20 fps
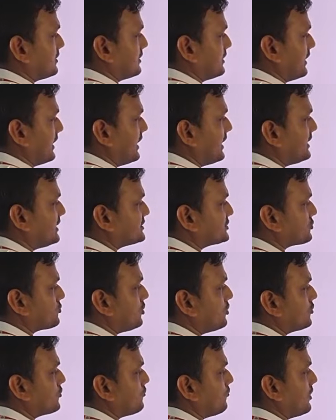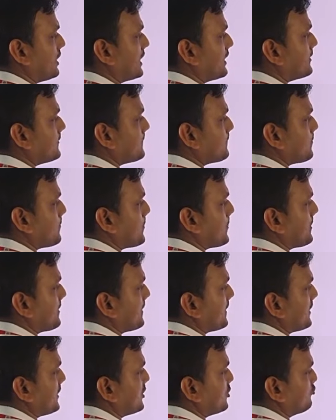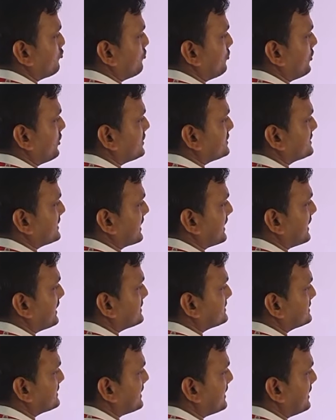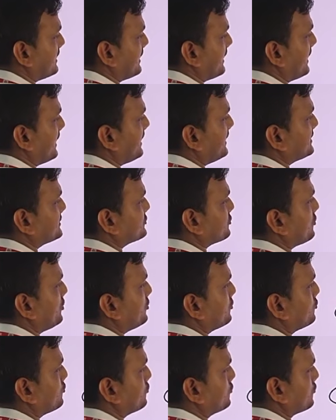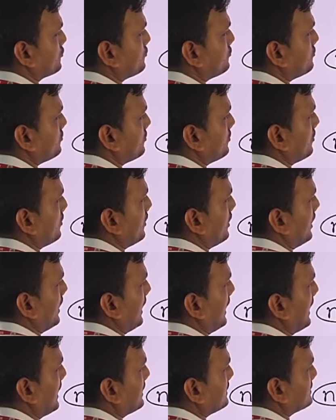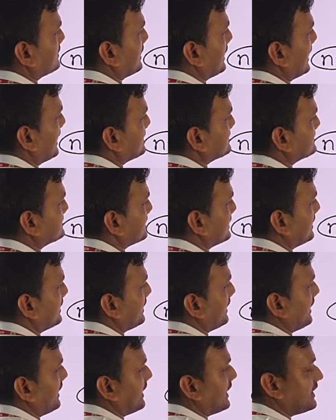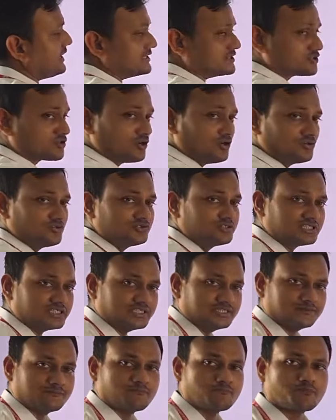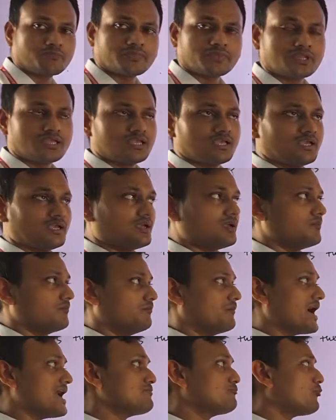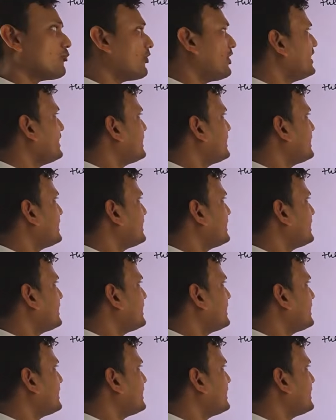n is equal to 1, for second cell n is equal to 2, and third cell n is equal to 3. My point